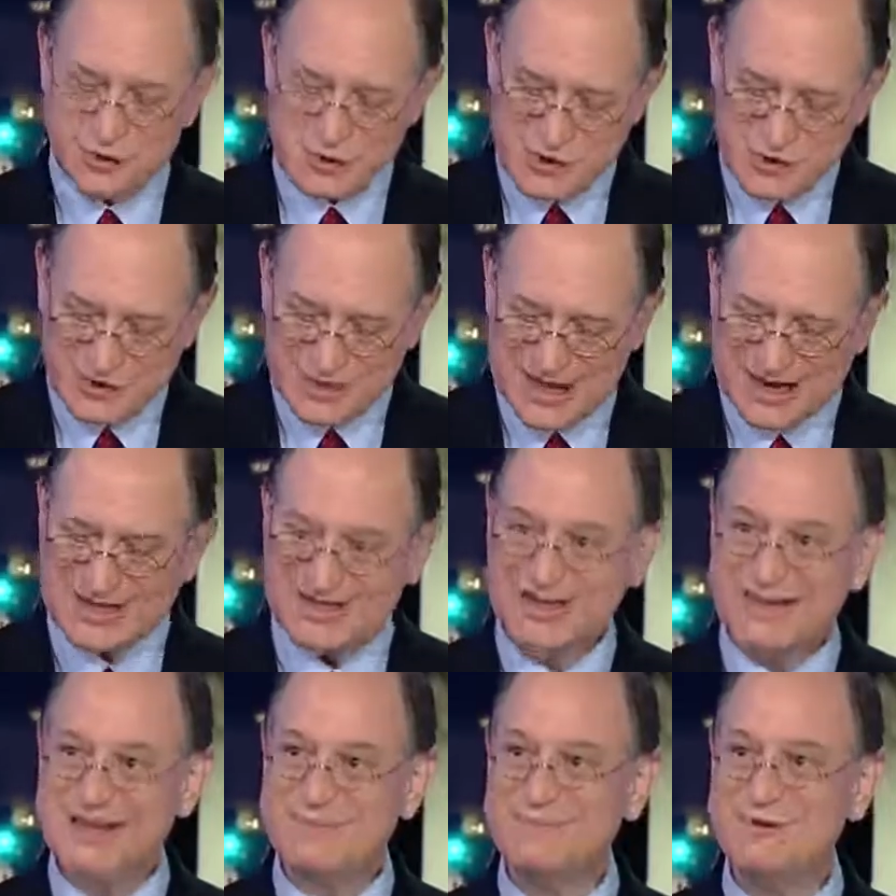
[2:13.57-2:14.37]
you'd like
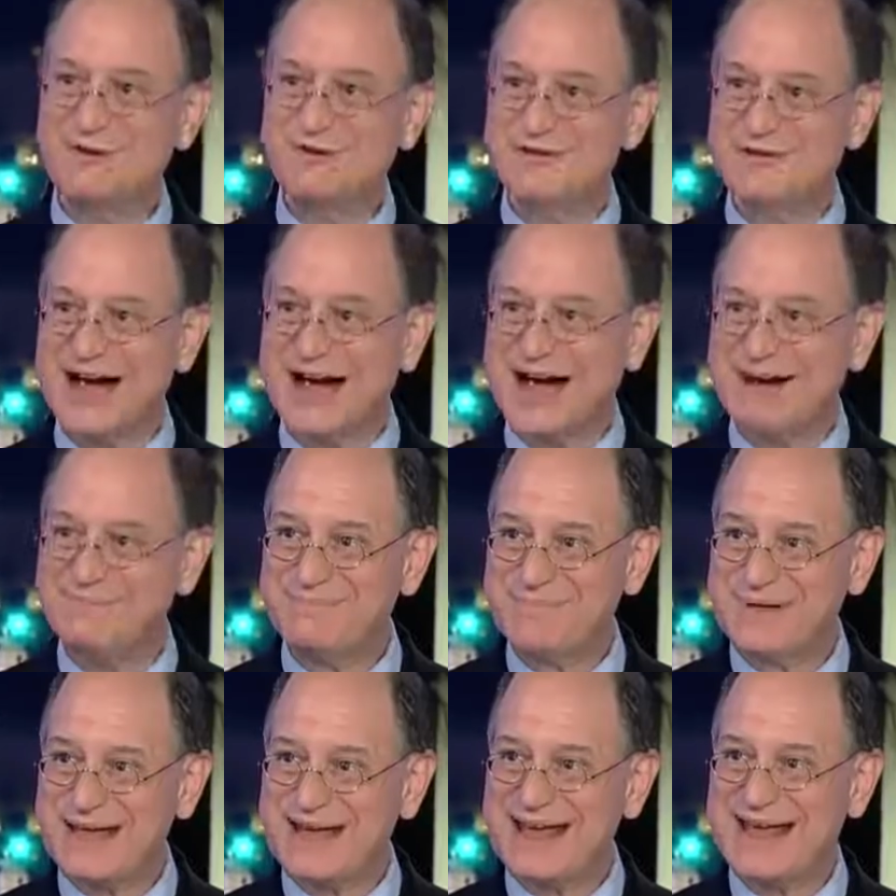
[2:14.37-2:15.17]
to keep your job,
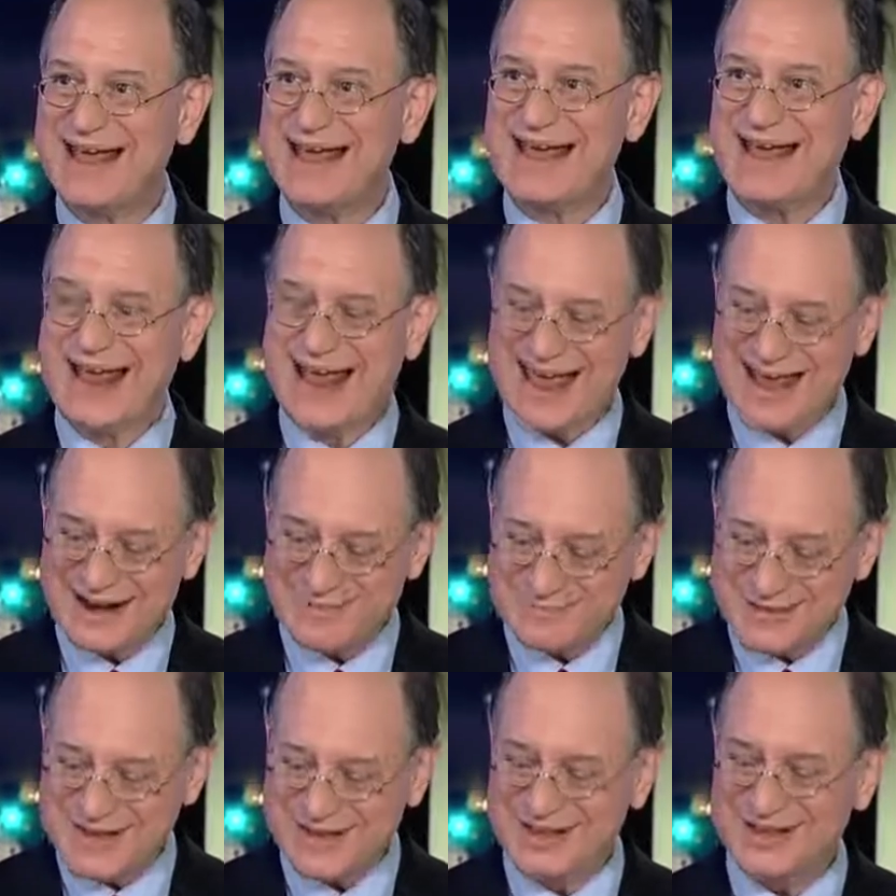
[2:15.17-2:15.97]
and
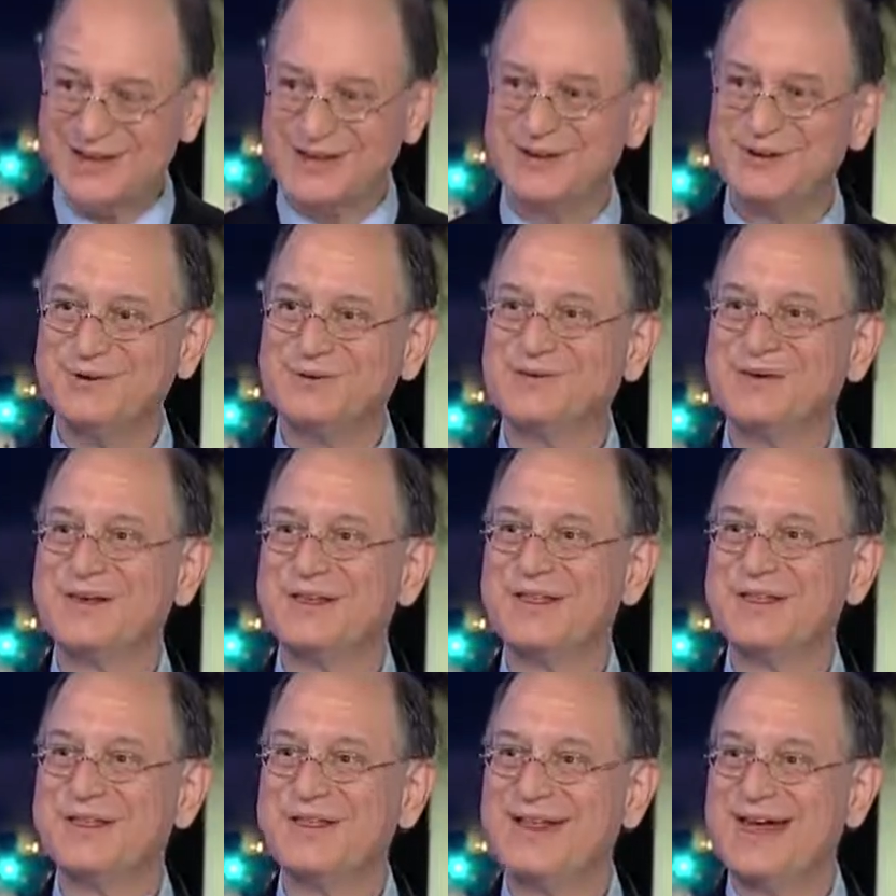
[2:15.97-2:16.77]
I'm telling you
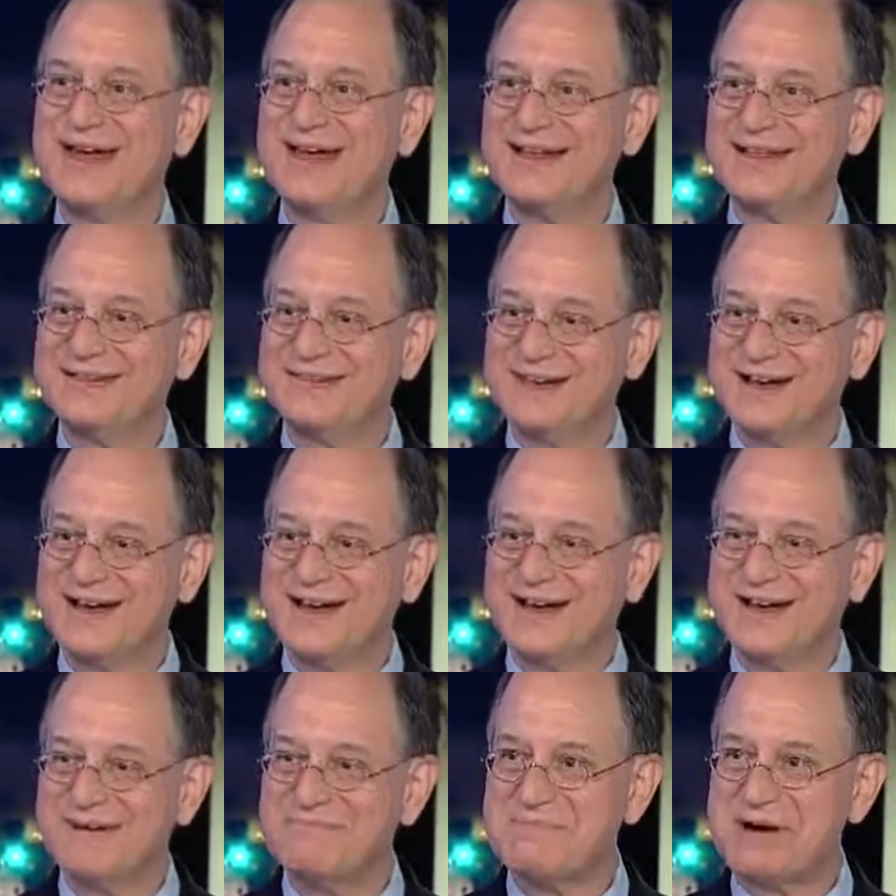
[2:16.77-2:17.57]
that
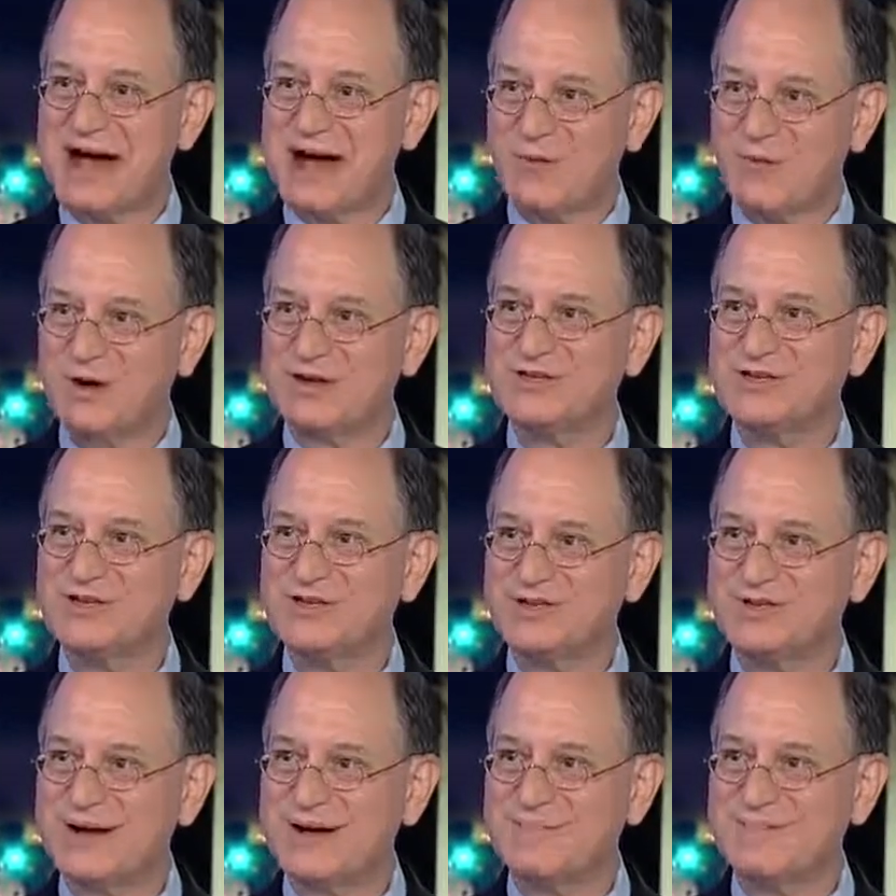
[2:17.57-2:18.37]
uh, I want you to
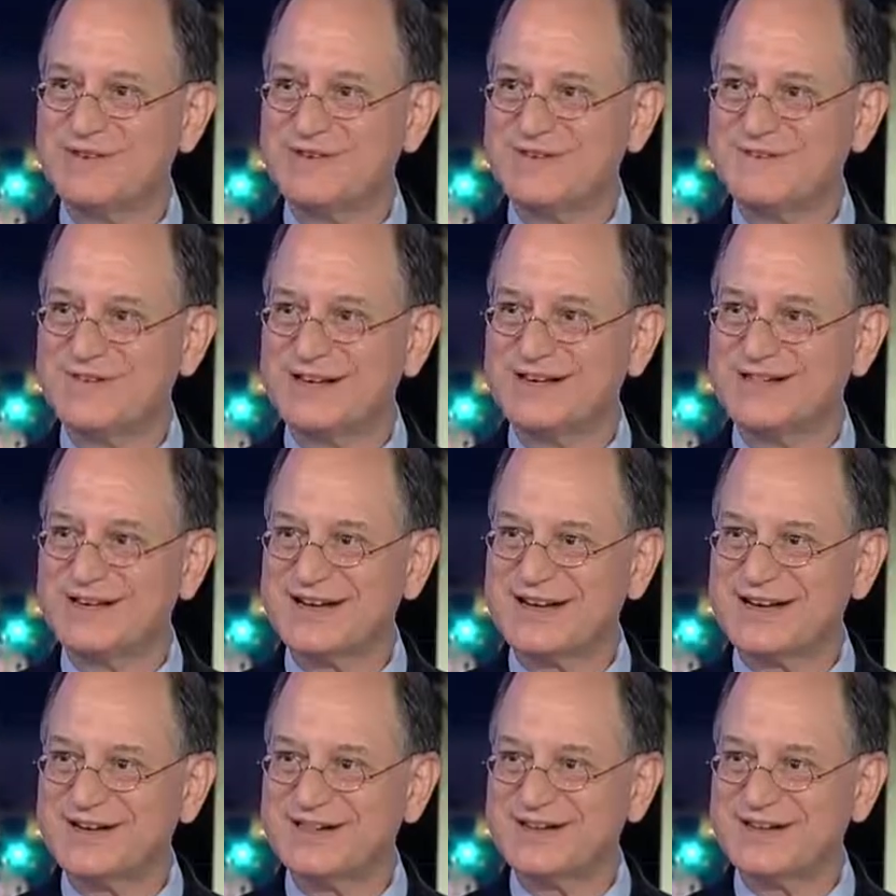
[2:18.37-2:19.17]
drop this
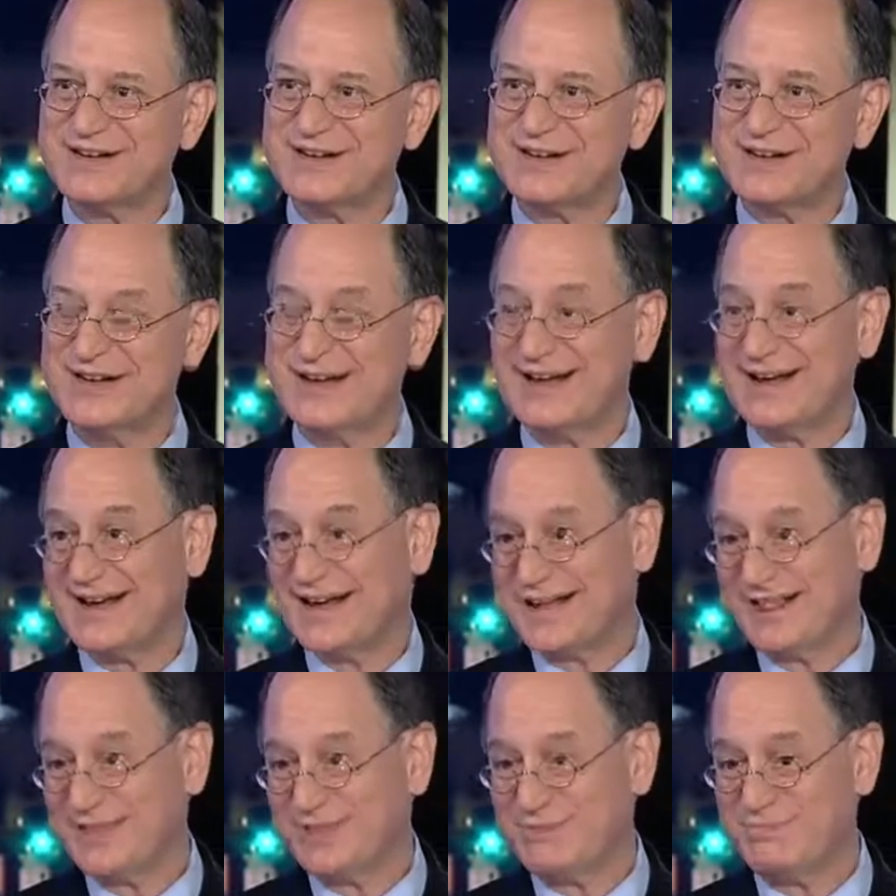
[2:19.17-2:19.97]
investigation
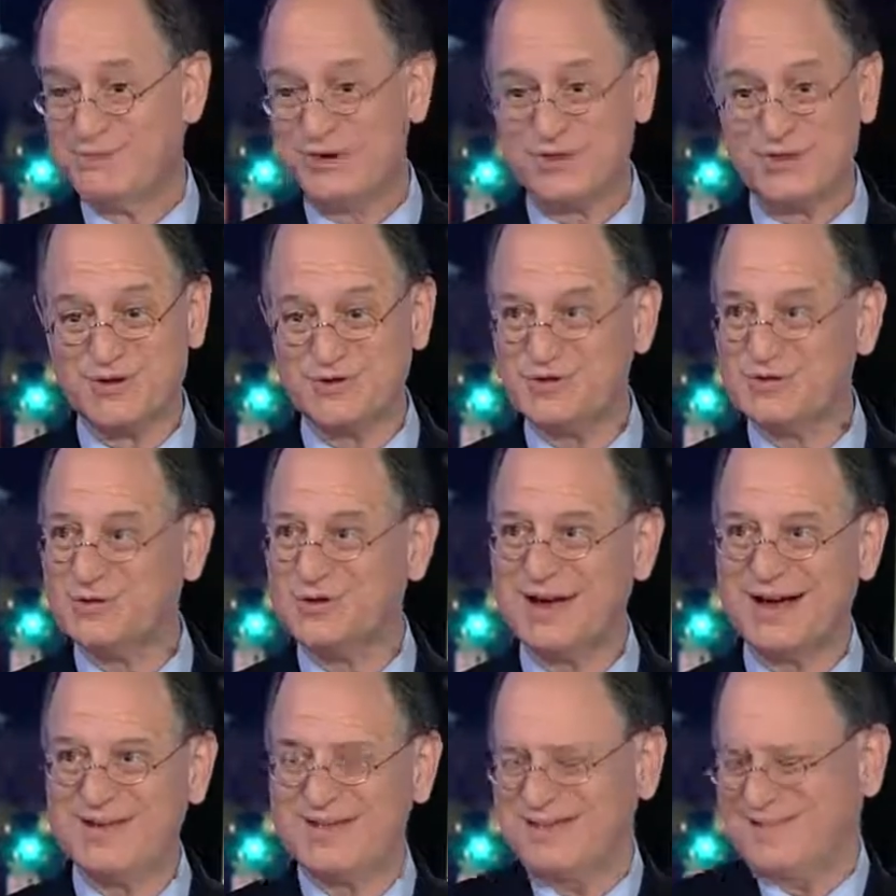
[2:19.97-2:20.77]
put those
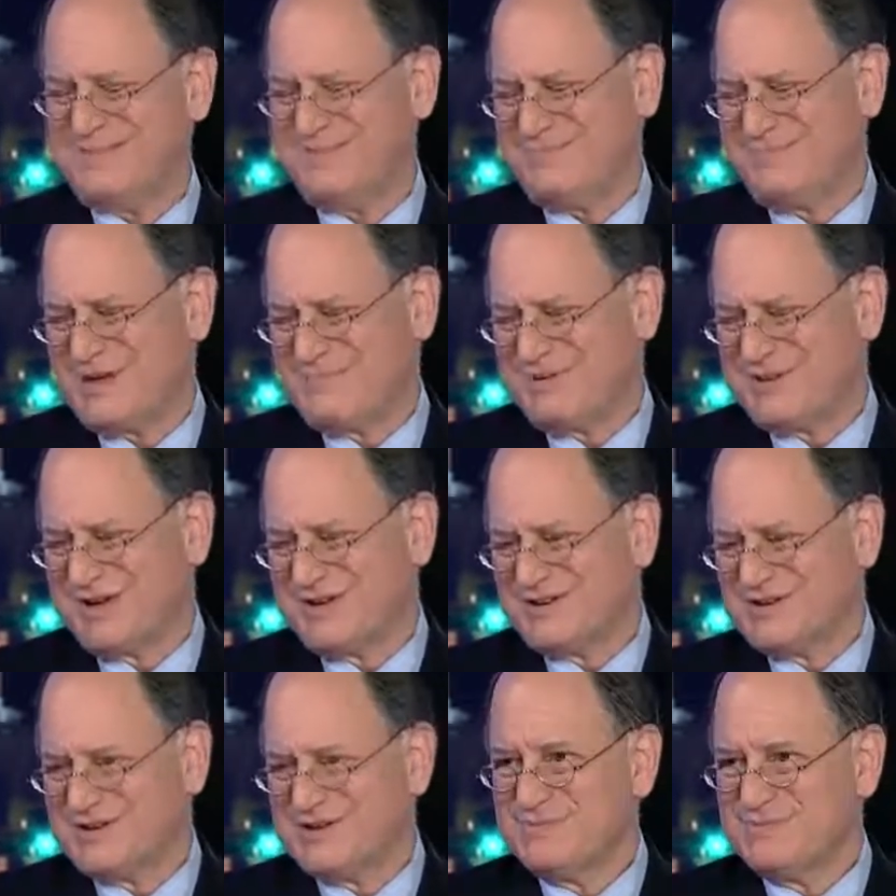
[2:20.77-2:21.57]
two. where did he say? I don't, I